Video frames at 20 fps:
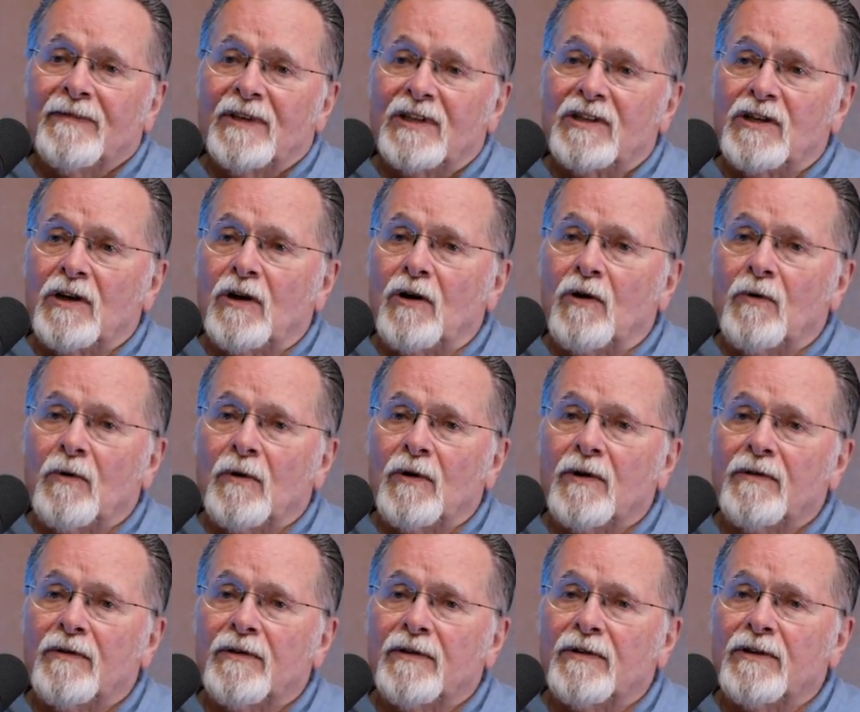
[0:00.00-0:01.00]
So
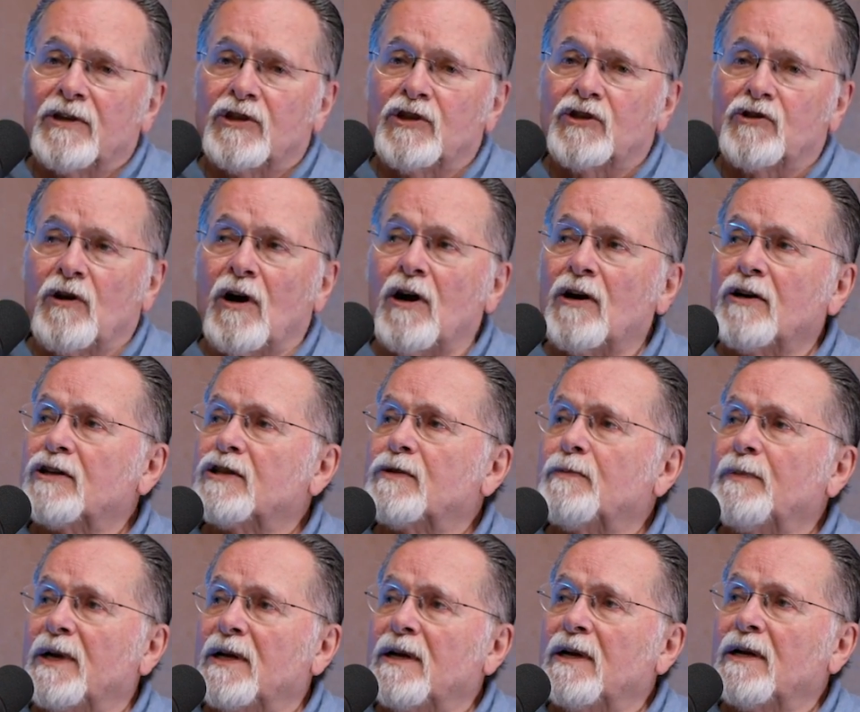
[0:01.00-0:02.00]
the strongest
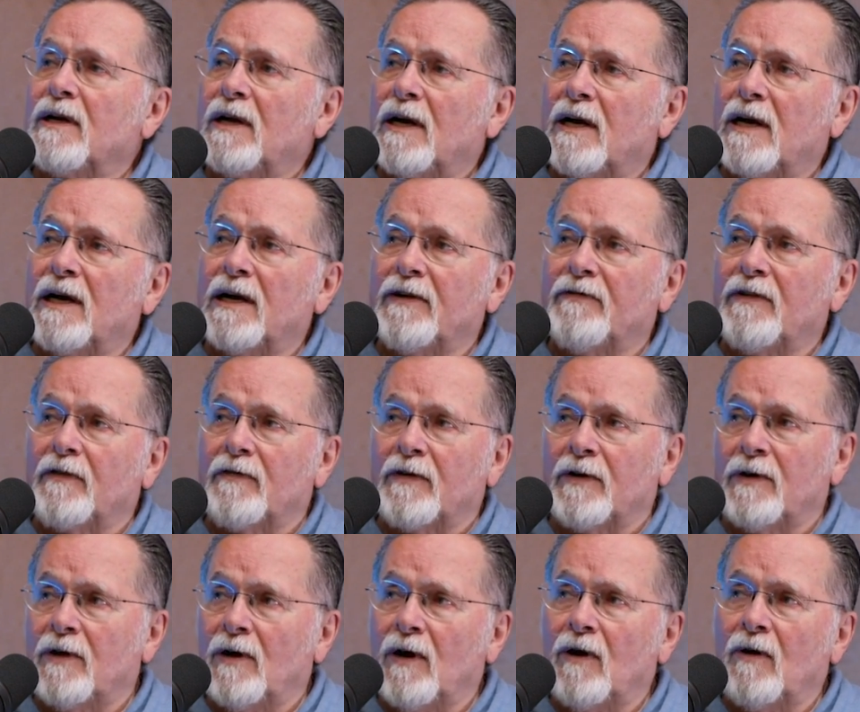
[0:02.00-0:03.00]
men I've
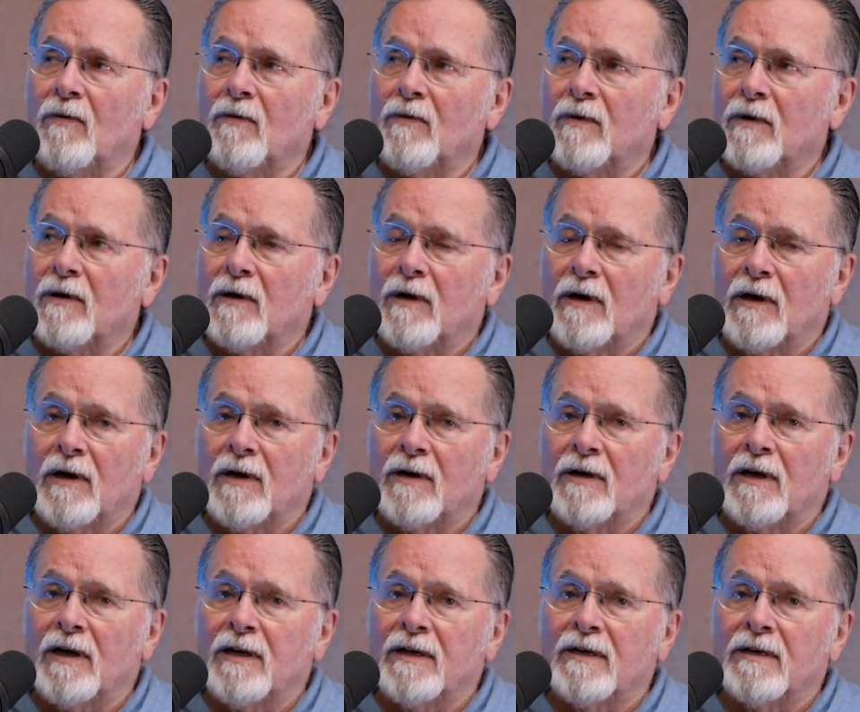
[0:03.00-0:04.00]
ever known are
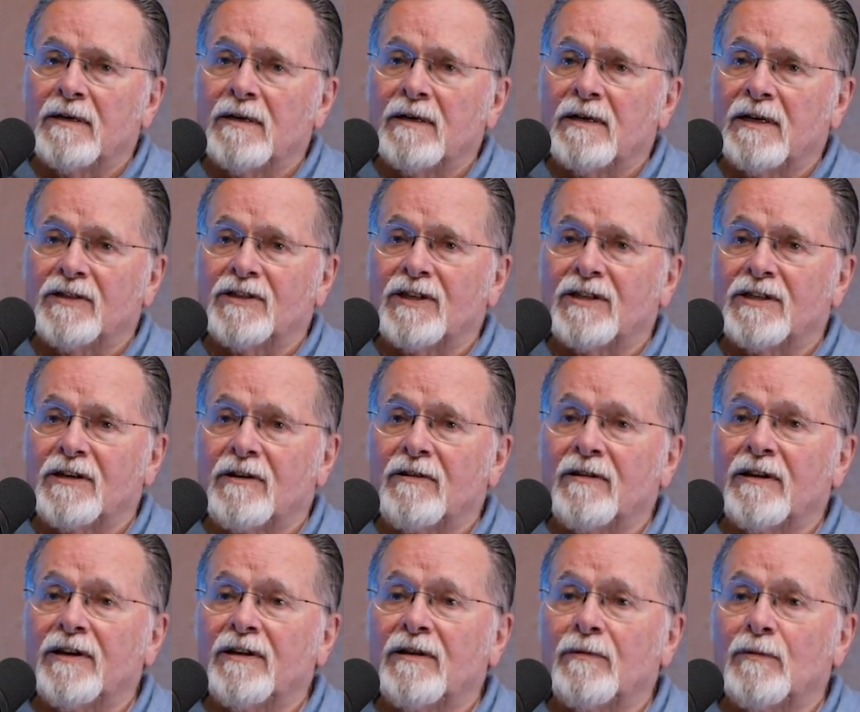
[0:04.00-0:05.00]
not
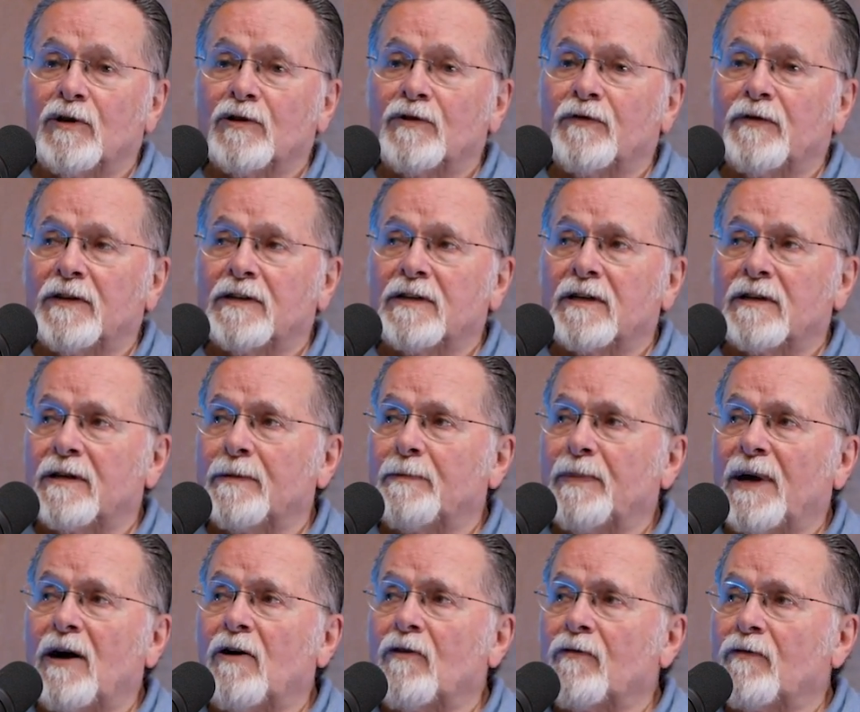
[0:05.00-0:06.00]
necessarily the most physically
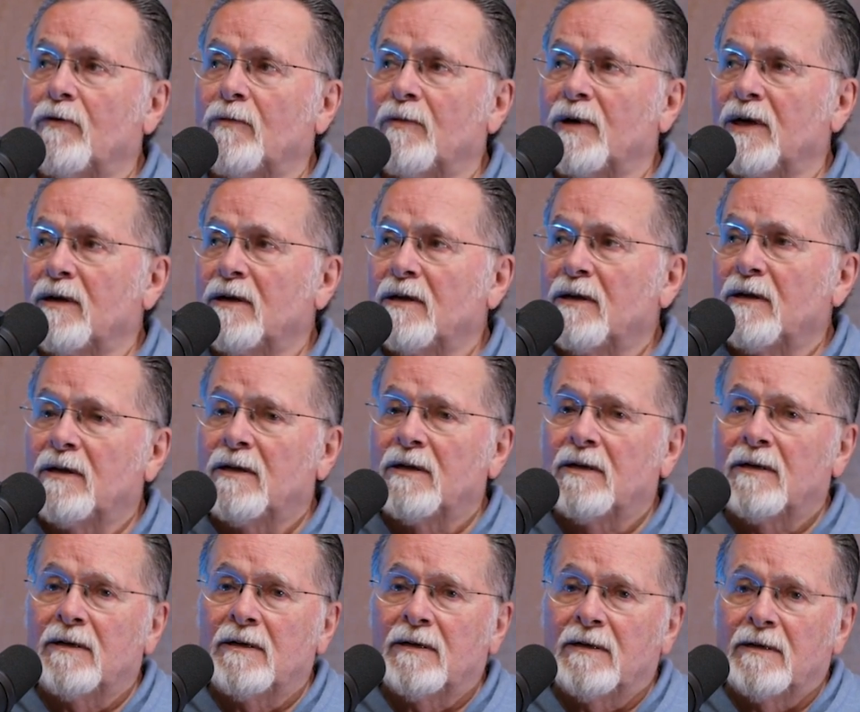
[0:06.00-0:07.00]
powerful men.
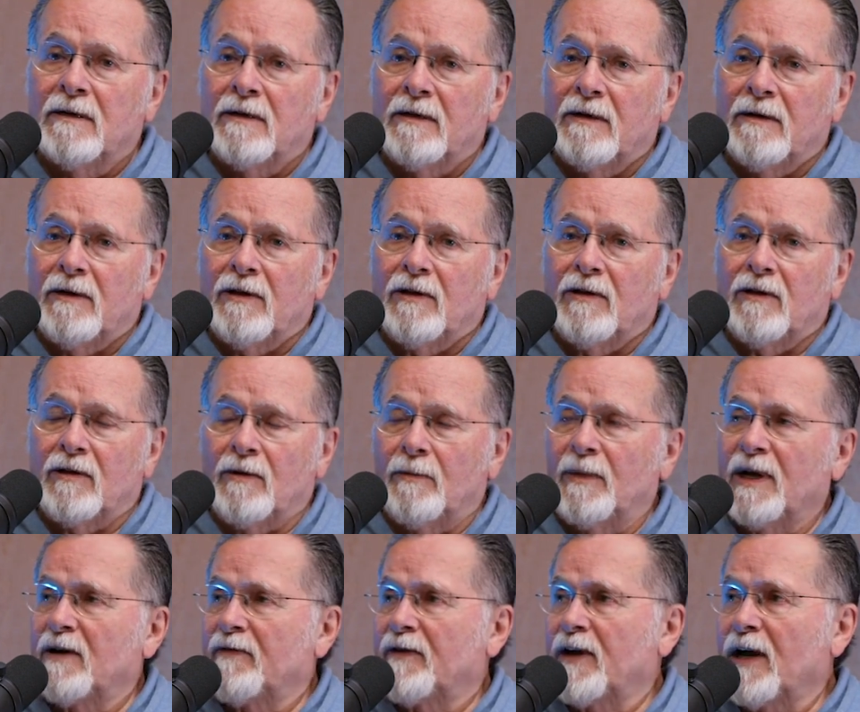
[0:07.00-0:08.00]
They're the
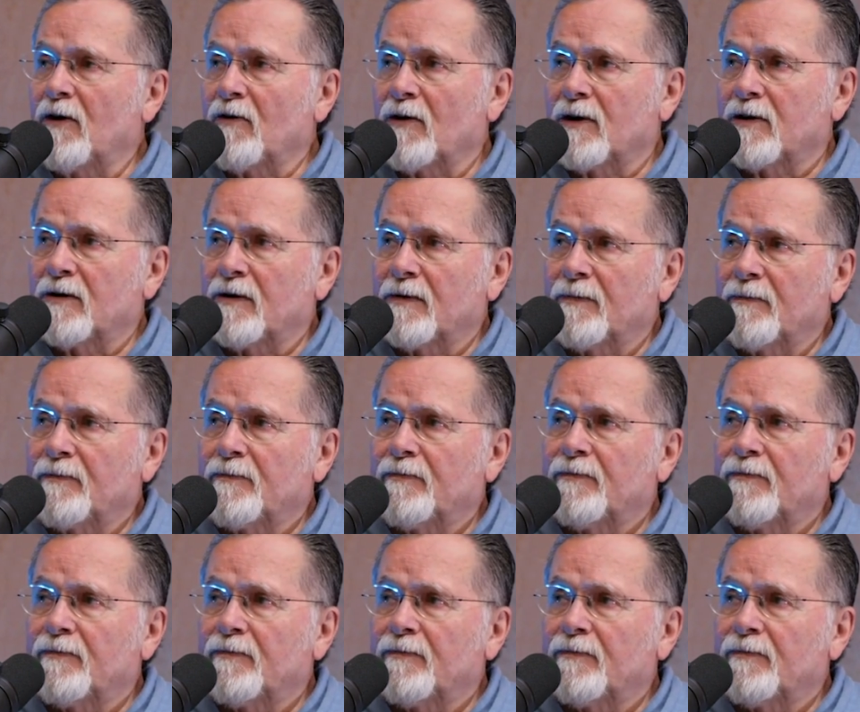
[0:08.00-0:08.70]
men of character